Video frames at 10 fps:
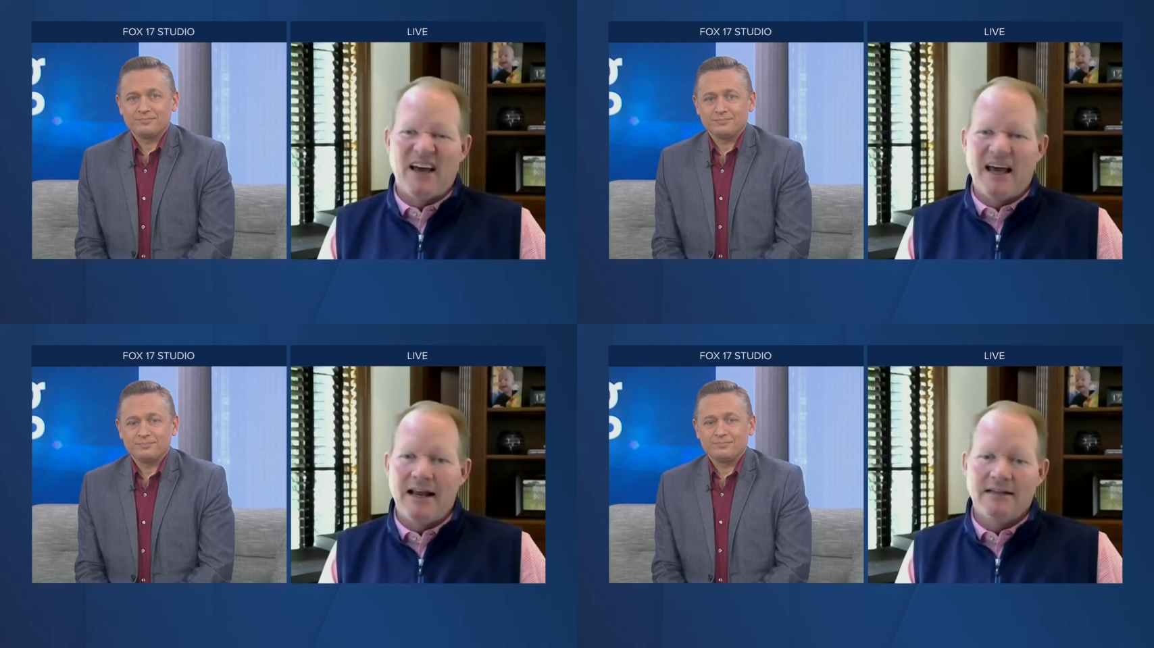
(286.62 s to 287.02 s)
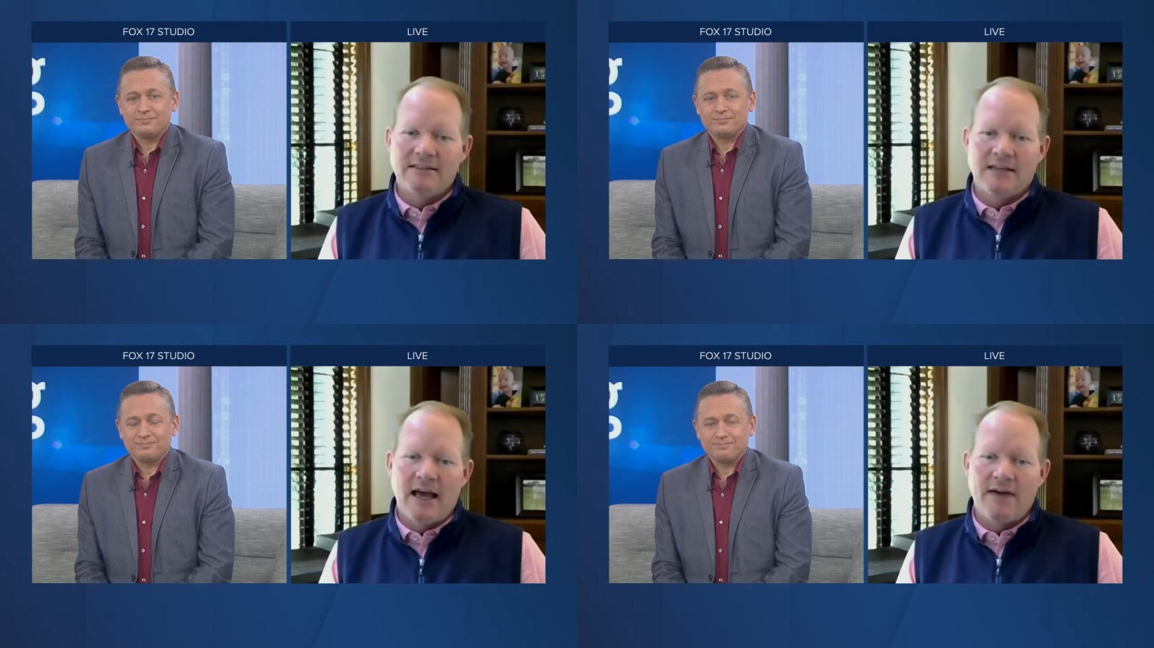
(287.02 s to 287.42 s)
Speaker 1: headache to
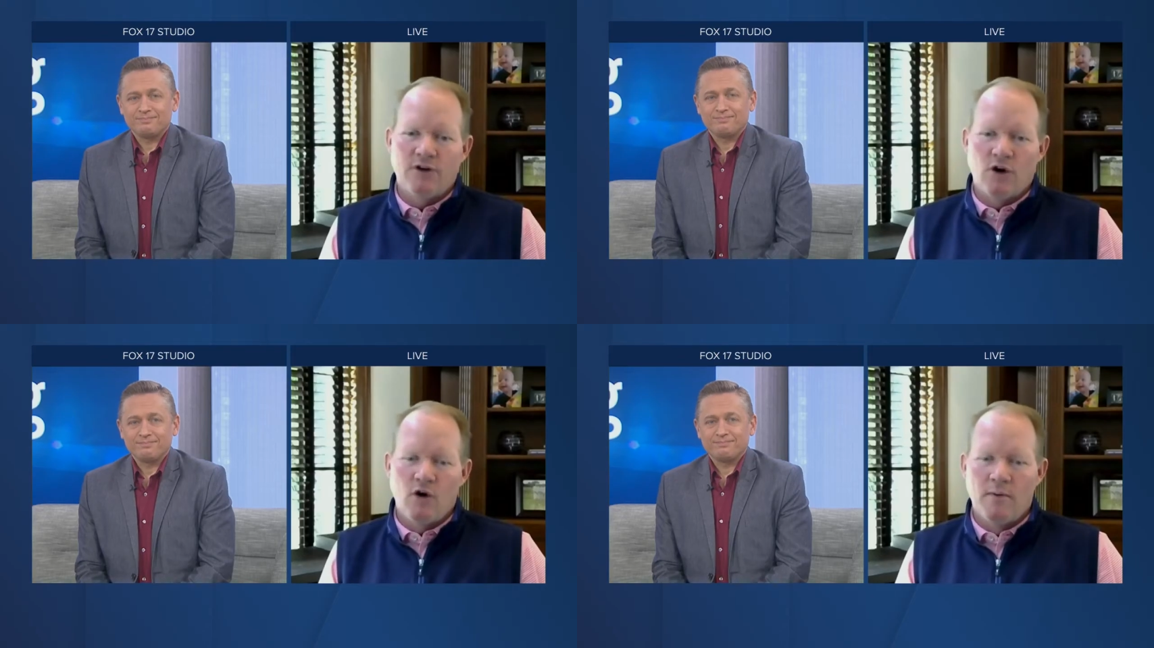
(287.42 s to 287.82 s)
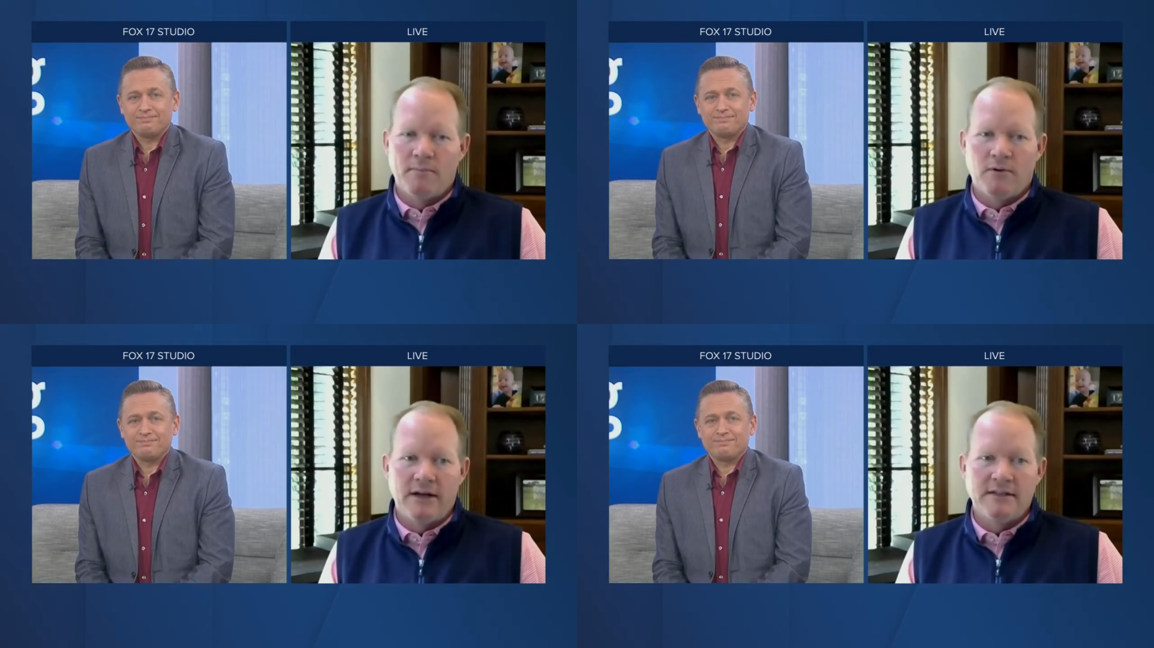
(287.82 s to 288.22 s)
have your home
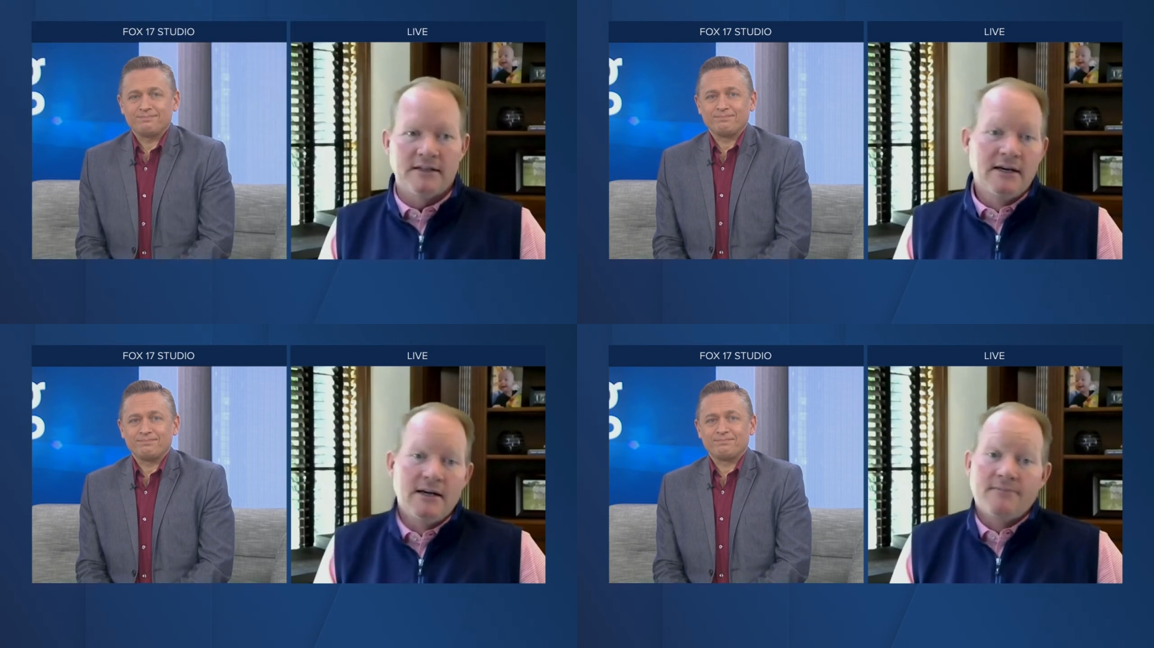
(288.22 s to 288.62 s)
appraised.